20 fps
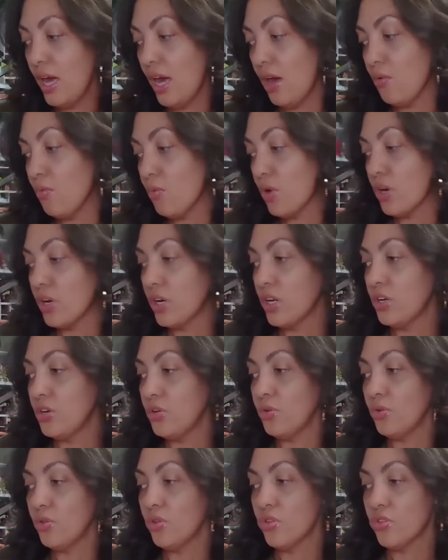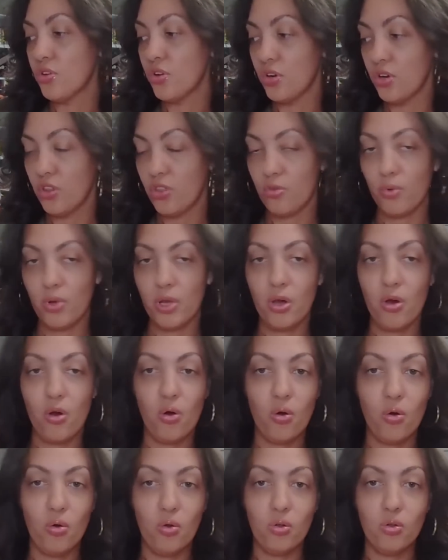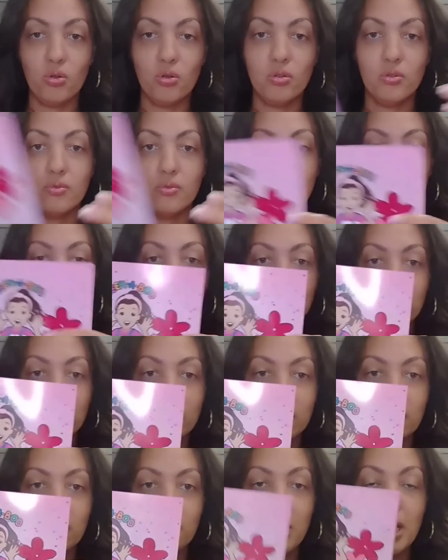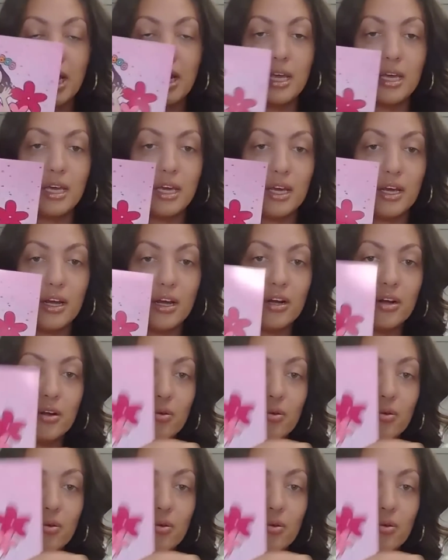And we're going to do the 33 hole pin and gear